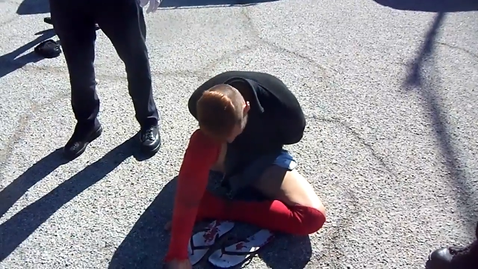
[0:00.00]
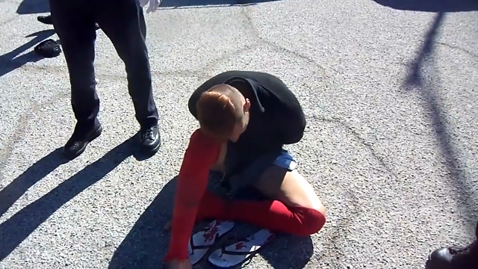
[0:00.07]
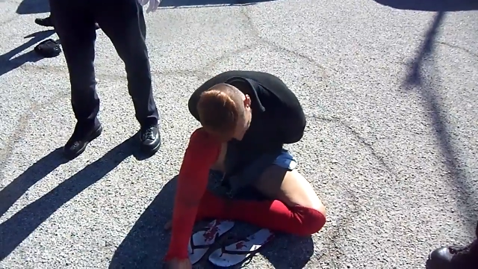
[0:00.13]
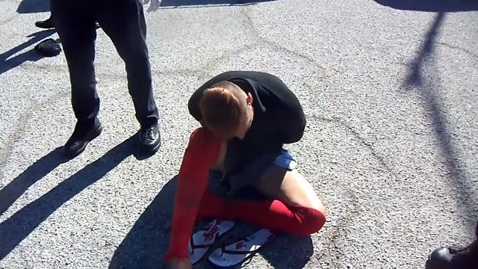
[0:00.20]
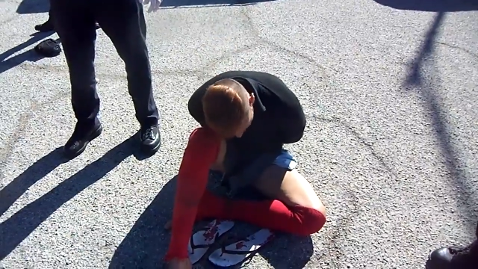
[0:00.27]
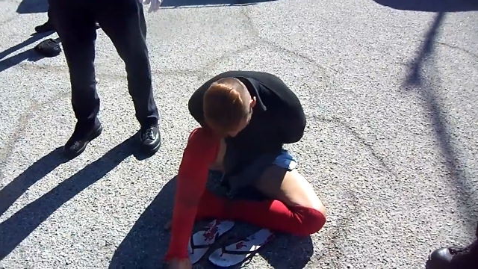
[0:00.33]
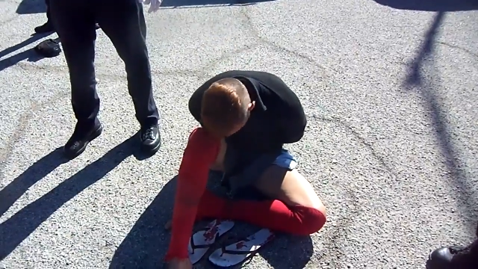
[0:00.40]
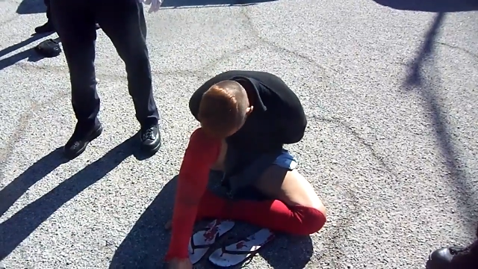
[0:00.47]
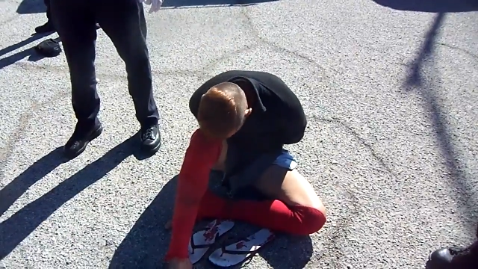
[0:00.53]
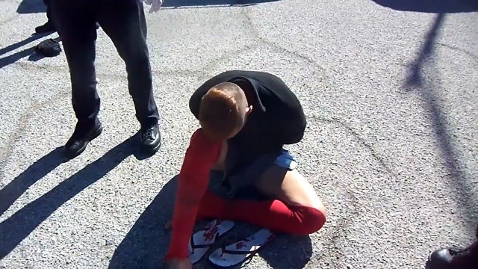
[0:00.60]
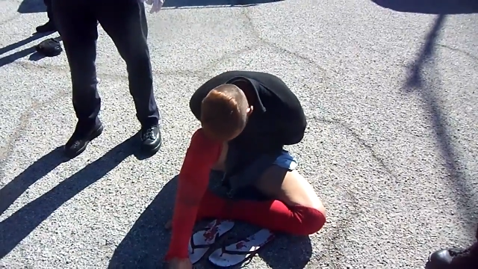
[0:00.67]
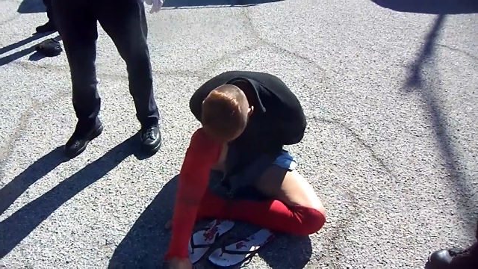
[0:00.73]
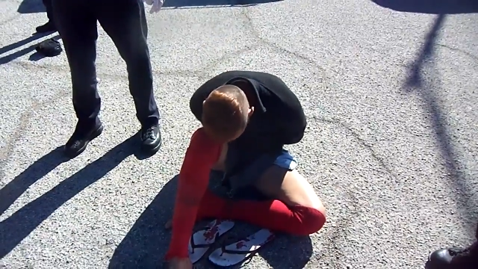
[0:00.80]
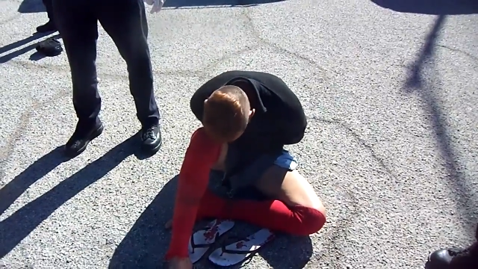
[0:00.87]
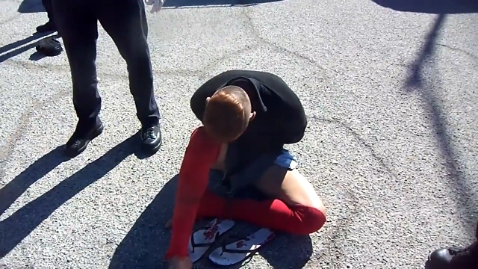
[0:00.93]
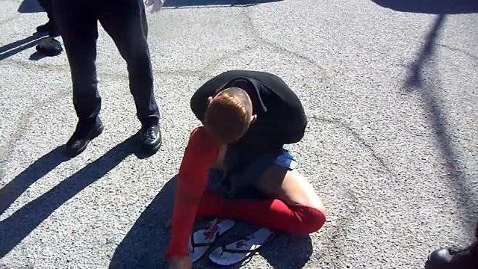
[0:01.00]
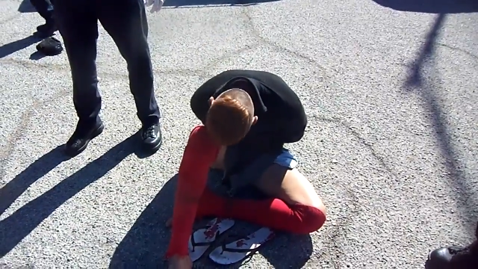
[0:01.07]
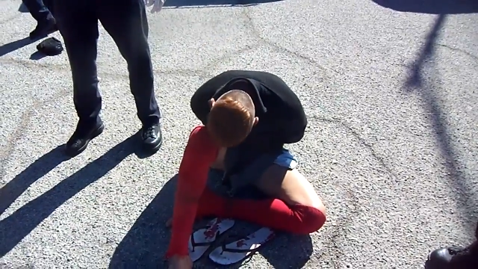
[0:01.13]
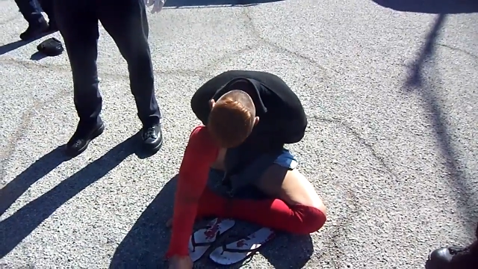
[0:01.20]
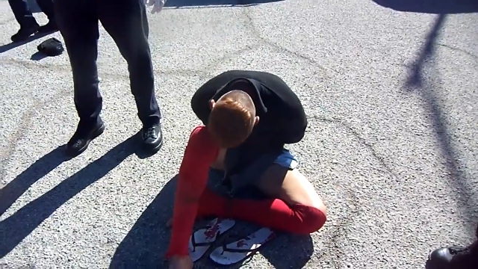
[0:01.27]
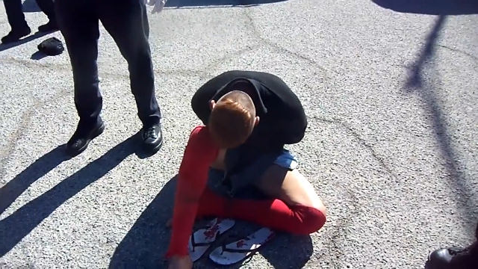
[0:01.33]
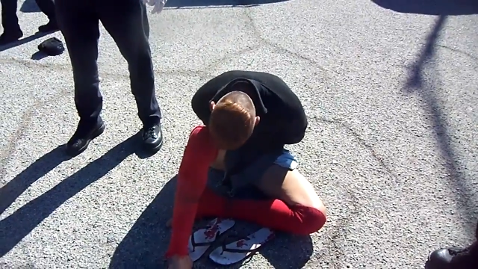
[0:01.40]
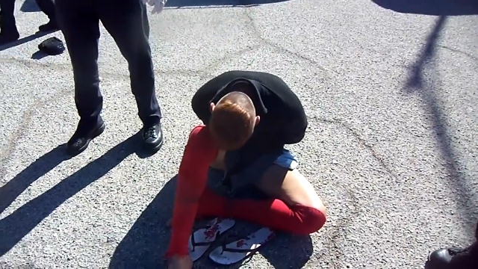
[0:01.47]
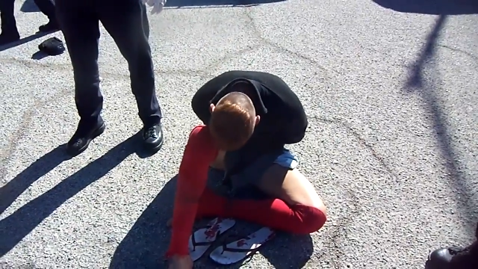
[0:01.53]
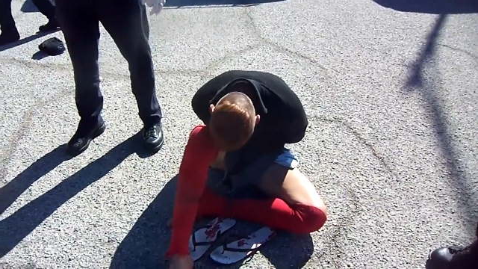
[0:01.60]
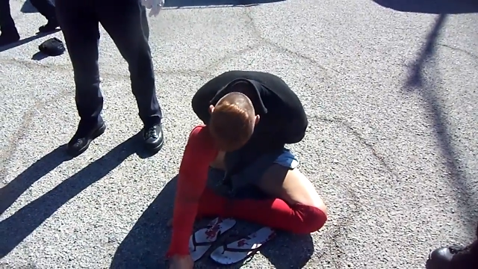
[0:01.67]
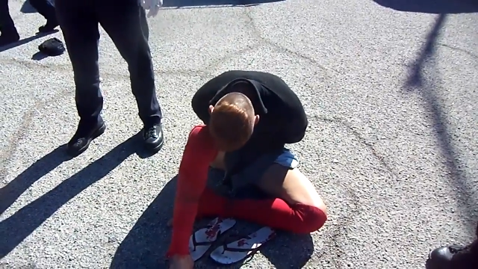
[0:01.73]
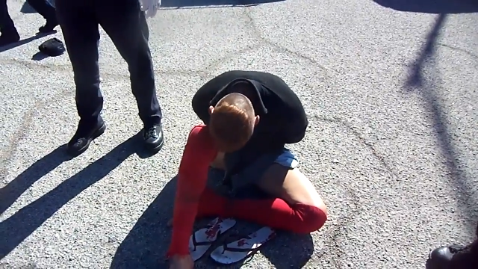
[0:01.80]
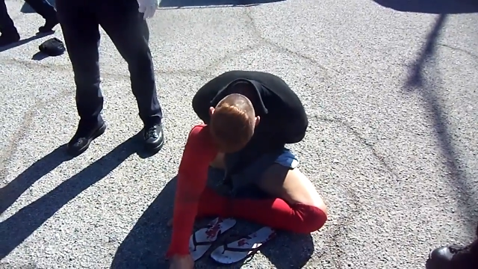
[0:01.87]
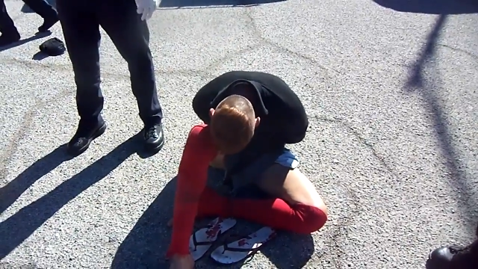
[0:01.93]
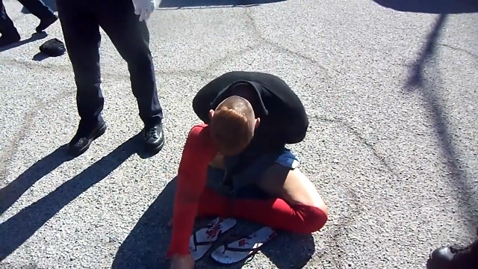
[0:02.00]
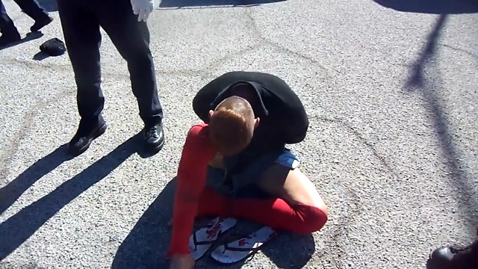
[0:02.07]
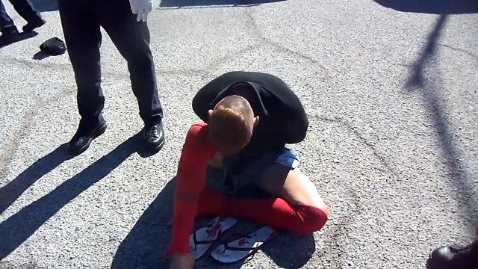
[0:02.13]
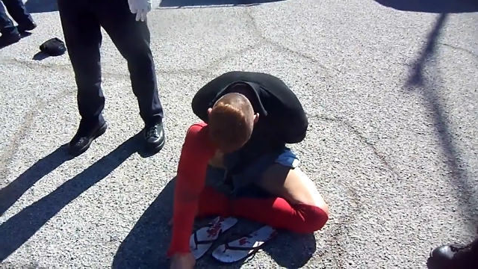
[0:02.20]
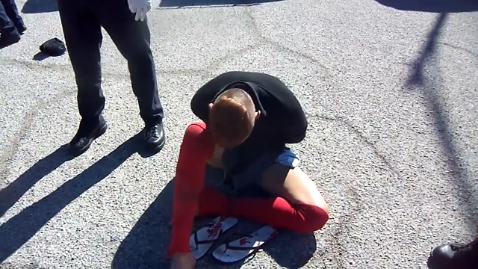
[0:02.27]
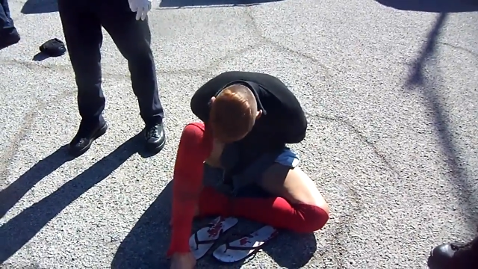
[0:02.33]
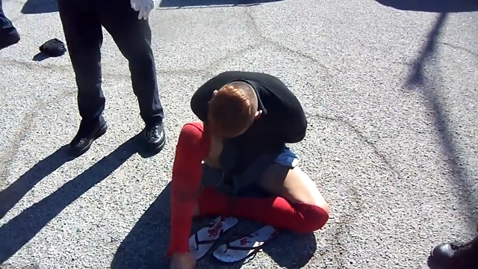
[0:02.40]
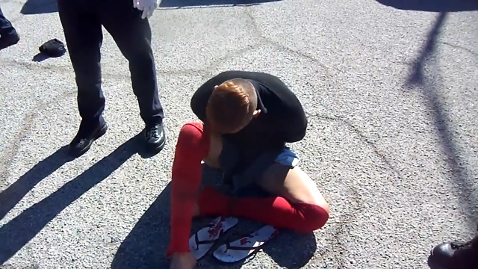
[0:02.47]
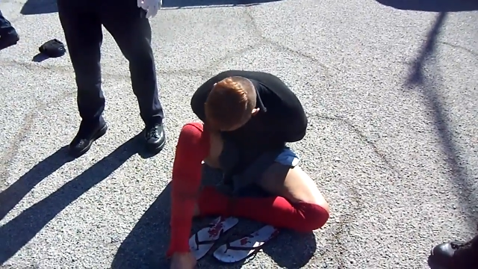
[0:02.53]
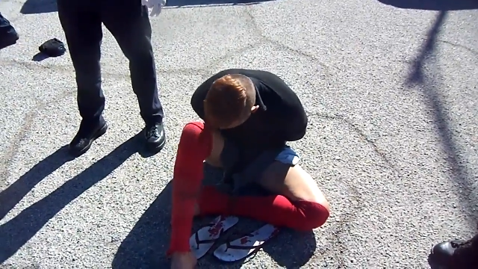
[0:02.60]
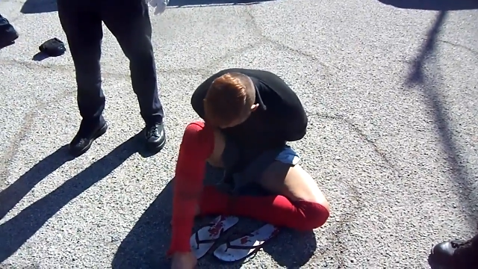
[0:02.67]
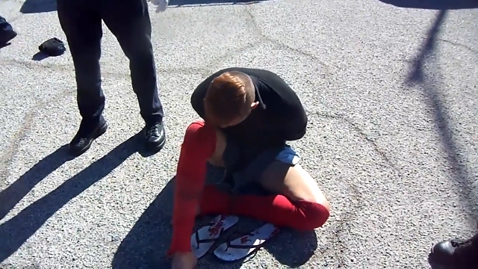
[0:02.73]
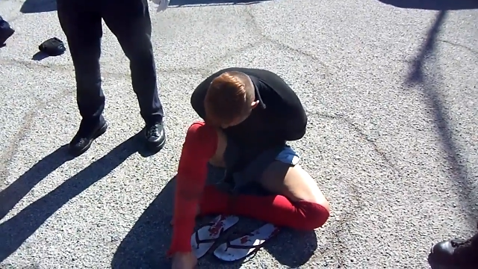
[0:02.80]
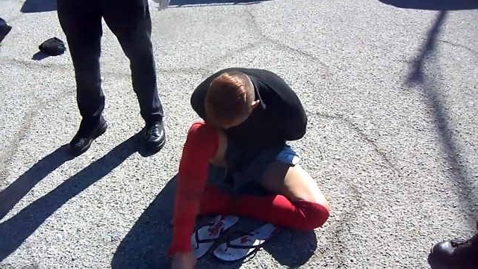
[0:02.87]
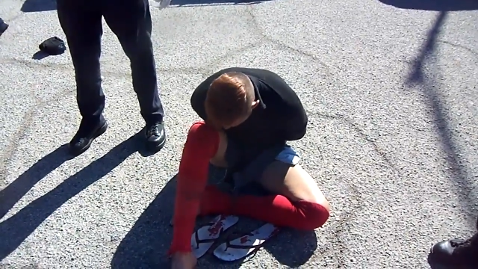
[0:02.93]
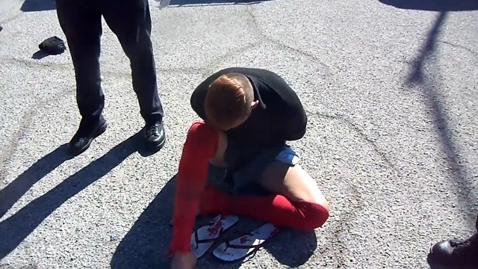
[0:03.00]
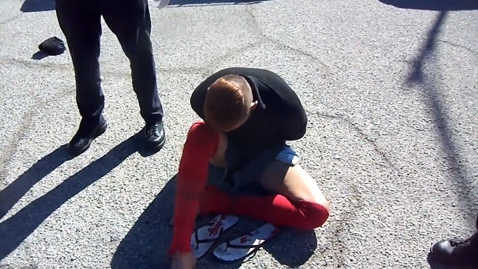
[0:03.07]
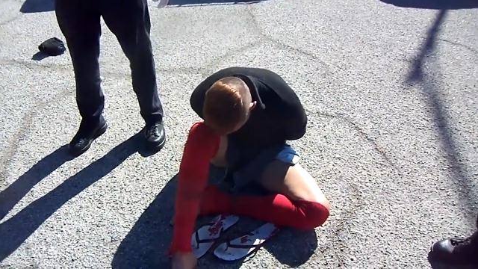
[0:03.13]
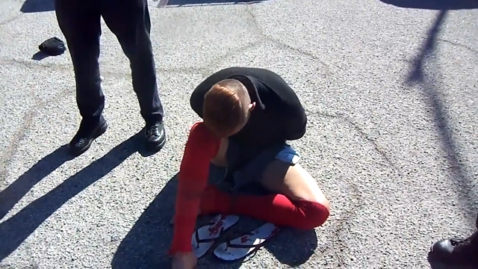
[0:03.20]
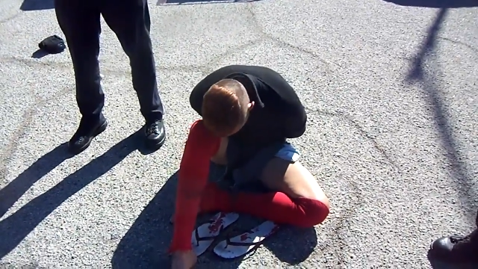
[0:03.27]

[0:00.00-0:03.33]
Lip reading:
No face is visible, so there are no lips to read.